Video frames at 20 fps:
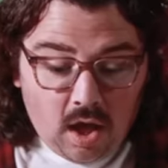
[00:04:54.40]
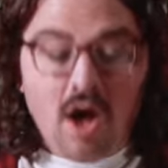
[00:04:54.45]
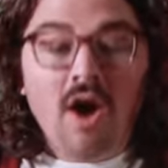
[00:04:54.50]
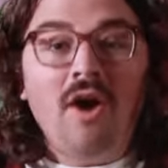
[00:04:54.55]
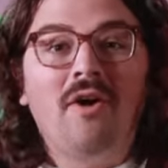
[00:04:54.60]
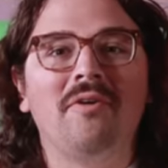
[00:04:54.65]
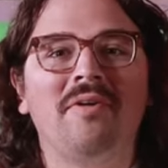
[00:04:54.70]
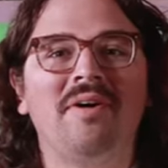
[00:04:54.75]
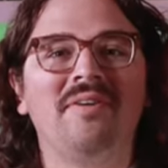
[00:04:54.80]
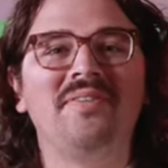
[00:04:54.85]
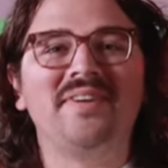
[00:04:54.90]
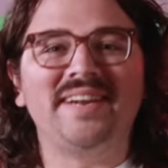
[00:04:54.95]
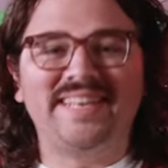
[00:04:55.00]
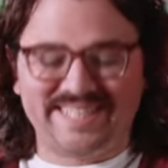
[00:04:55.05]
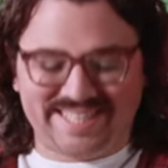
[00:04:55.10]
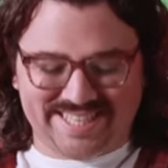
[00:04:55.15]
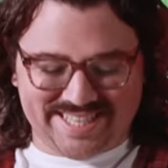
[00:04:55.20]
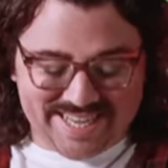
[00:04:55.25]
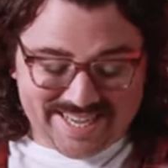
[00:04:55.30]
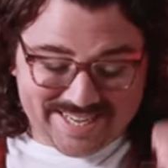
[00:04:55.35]
Oh, what
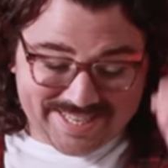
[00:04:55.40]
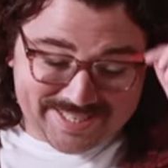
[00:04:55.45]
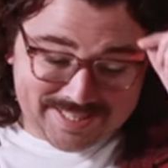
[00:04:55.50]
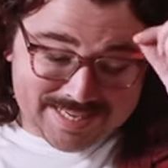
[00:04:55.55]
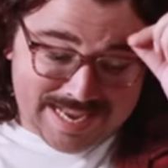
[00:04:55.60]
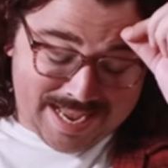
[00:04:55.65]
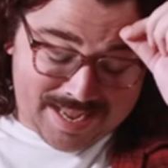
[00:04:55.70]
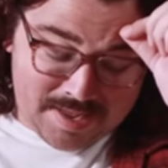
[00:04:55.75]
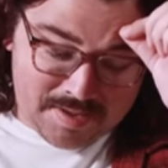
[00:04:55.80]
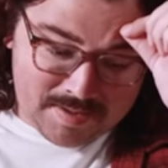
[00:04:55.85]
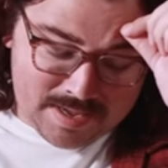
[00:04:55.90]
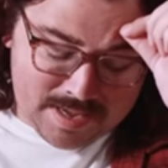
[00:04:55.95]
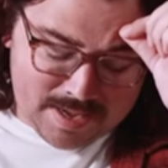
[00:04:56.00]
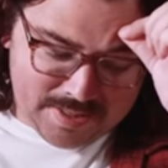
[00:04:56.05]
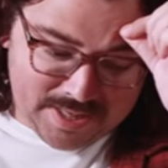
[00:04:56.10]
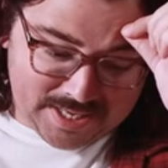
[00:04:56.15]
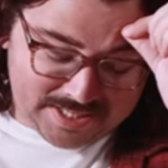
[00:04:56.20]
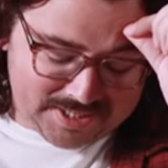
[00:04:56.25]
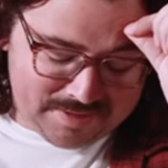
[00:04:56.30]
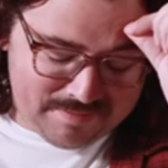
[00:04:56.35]
is this?
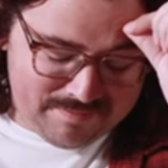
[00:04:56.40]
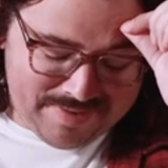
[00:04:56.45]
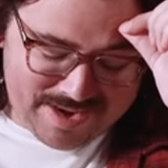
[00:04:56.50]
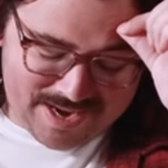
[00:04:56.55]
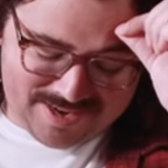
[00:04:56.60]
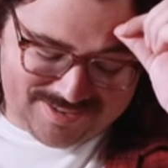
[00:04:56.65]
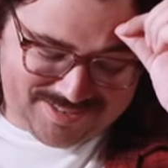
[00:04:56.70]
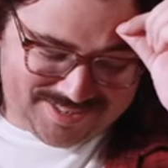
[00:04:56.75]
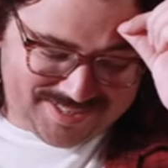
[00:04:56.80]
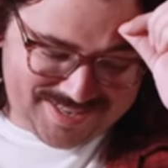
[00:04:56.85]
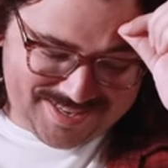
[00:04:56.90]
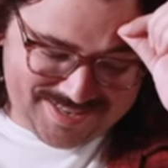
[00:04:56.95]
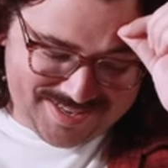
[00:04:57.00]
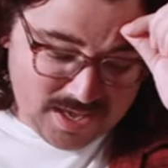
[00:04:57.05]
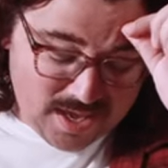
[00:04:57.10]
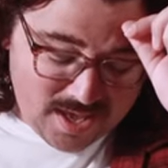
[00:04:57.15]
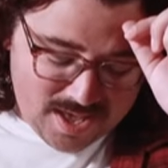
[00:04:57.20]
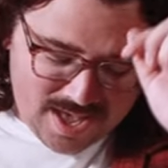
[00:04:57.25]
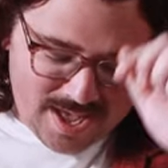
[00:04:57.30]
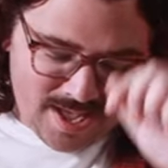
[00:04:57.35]
That's embarrassing.
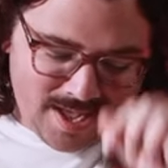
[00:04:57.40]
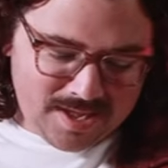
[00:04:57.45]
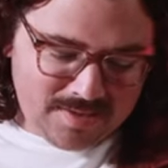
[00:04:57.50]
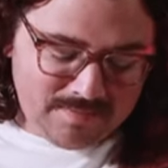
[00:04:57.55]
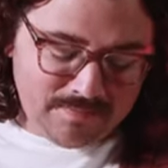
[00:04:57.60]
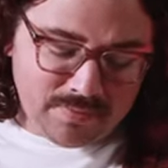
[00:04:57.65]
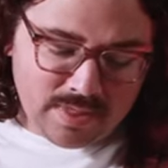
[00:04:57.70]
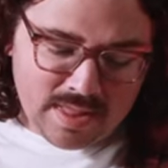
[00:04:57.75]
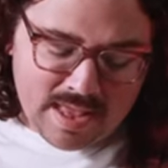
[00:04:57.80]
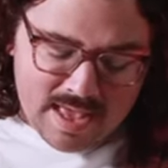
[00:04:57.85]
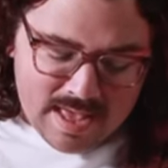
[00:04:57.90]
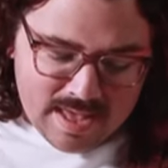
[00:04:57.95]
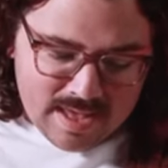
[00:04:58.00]
Well,